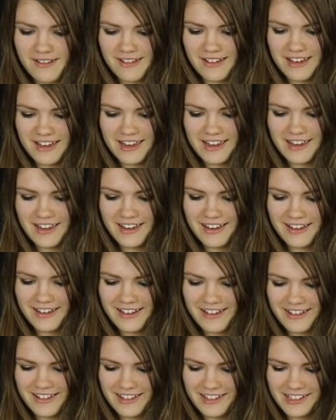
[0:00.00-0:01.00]
Okay,
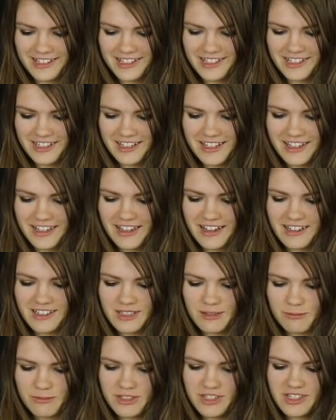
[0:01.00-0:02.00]
let's see, got
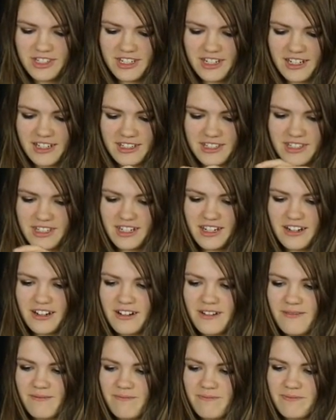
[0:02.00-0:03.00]
some sticks
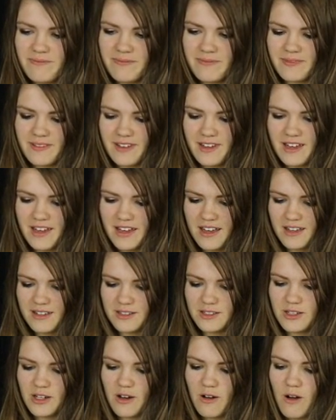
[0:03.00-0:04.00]
here.
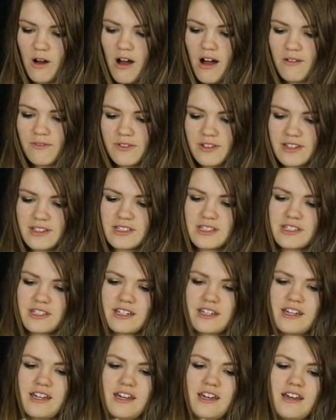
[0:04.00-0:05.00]
So
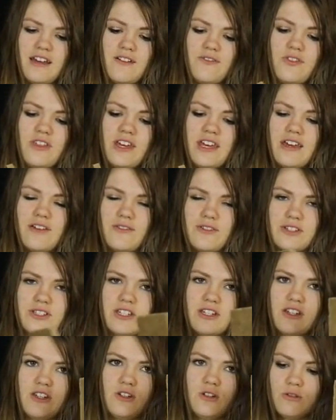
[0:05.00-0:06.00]
obviously, if they gave us
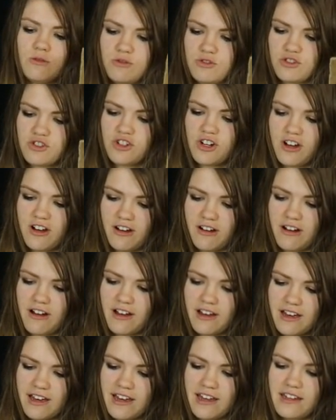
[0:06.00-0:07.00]
a huge
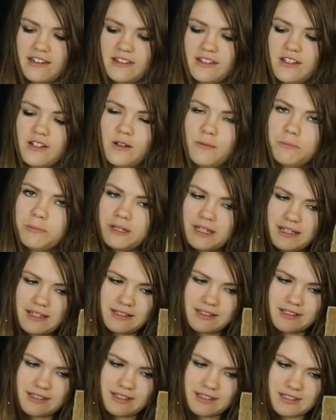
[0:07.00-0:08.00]
chunk and little
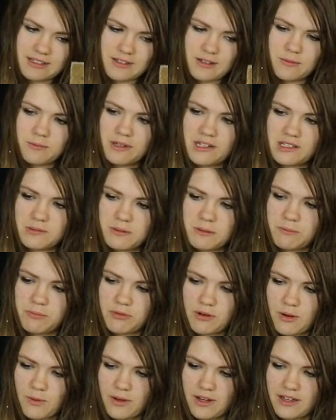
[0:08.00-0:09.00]
pieces, then they're meant to be
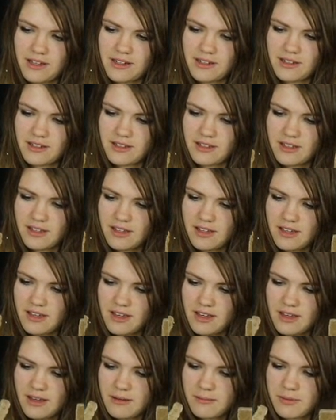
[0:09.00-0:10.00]
broken.
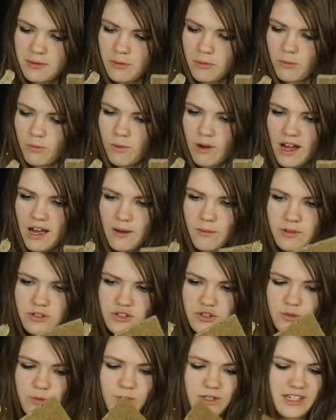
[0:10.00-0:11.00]
But why would
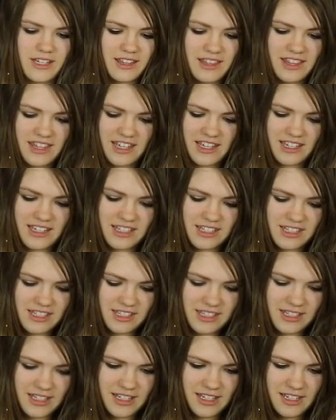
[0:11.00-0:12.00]
you need
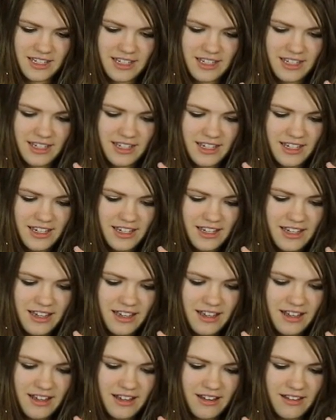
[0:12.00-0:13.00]
this?
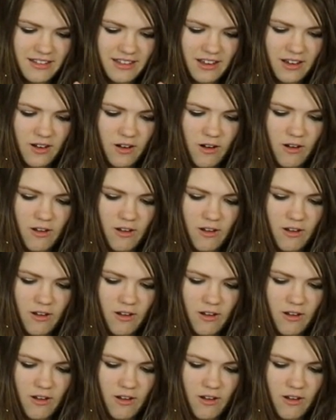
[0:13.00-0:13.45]
Like,